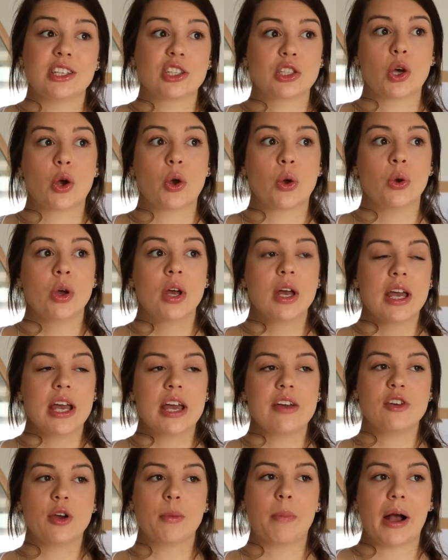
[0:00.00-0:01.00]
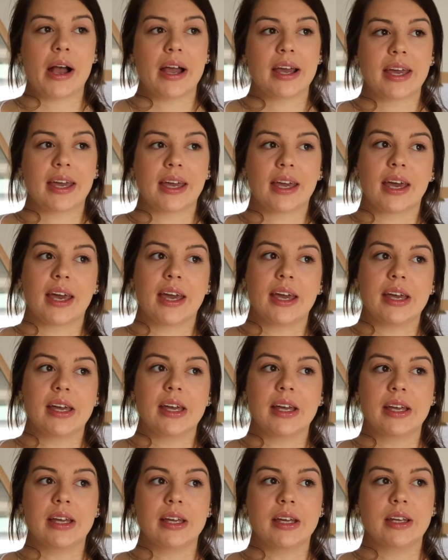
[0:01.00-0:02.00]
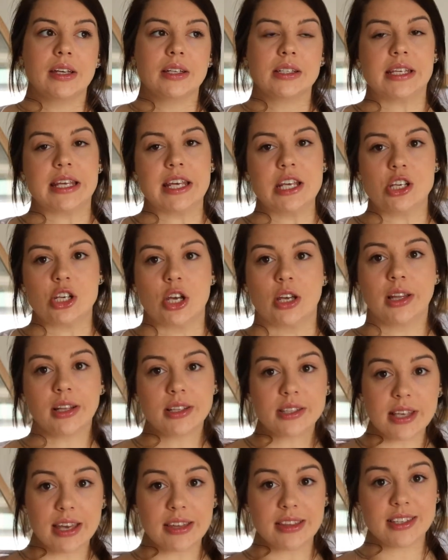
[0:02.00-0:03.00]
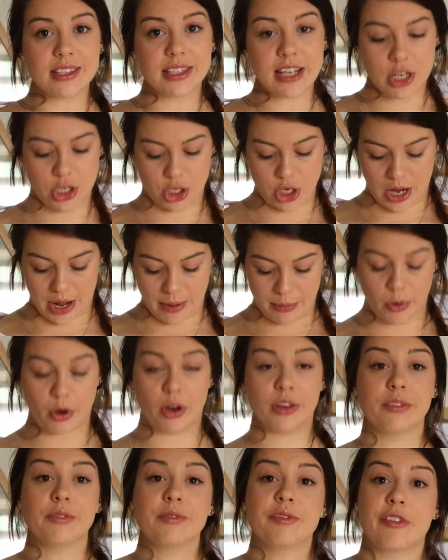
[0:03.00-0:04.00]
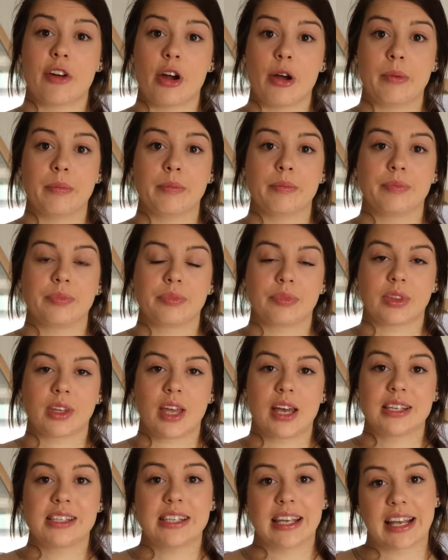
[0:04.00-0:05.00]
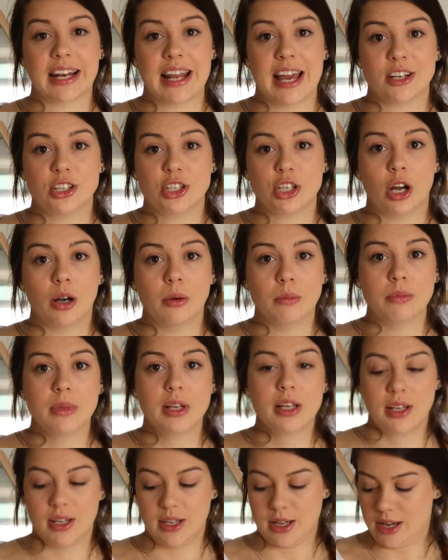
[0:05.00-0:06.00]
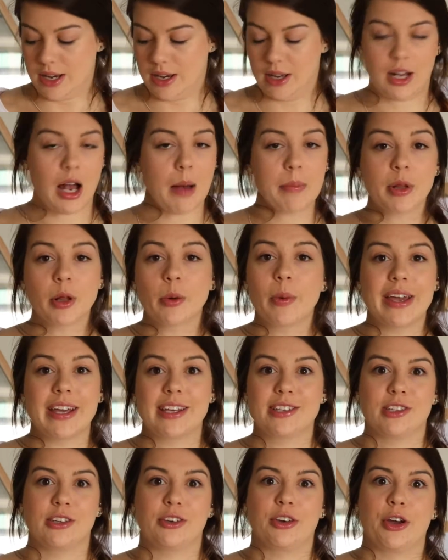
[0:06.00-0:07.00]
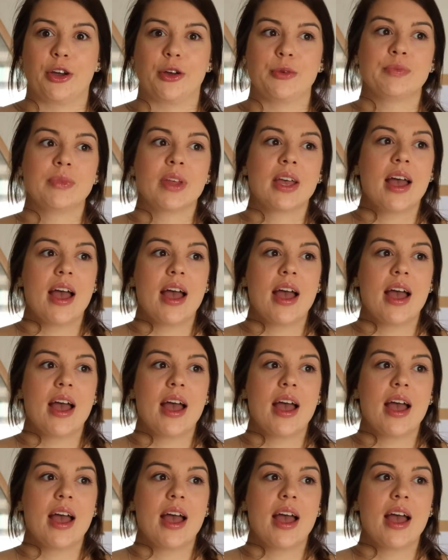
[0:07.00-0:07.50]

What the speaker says: So if you're buying a t-shirt, let's say this t-shirt I bought from a secondhand shop a couple of weeks ago,